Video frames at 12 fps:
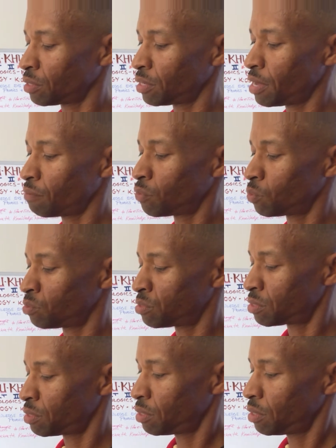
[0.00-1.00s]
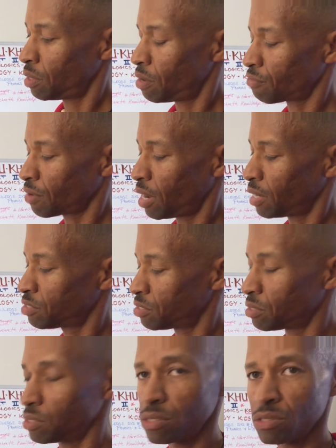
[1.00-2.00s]
levels of
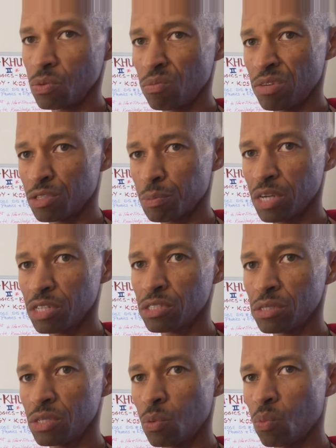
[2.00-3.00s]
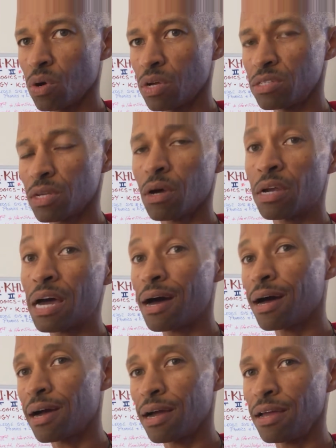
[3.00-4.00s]
consciousness, especially the ones on
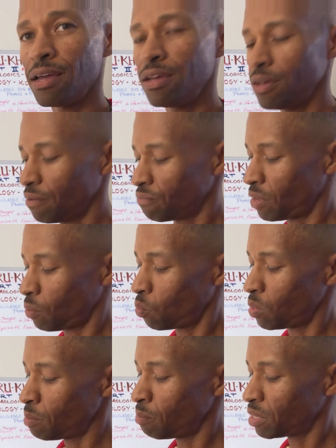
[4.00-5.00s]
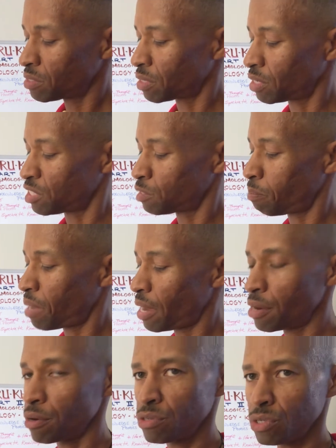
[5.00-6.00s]
high, that we must
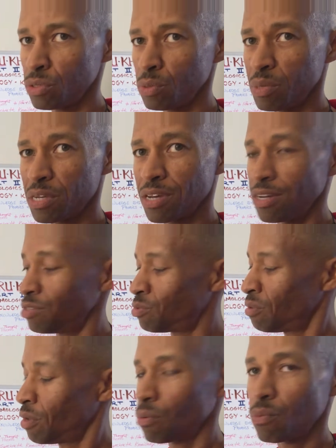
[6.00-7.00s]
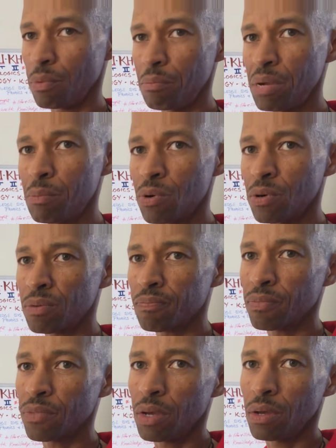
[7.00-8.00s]
aspire to, because remember,
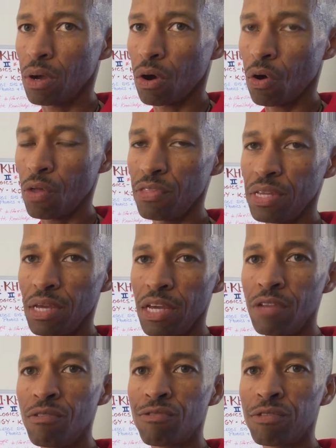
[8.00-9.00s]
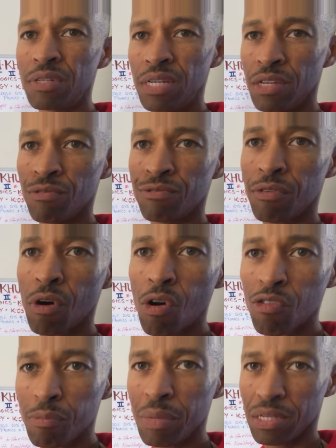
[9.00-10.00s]
on the
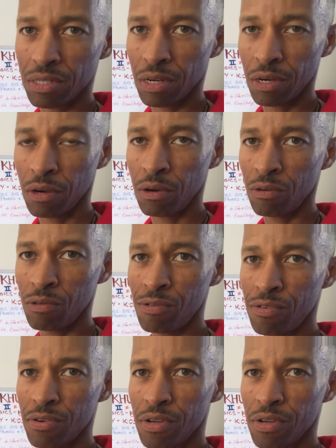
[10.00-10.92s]
involvement of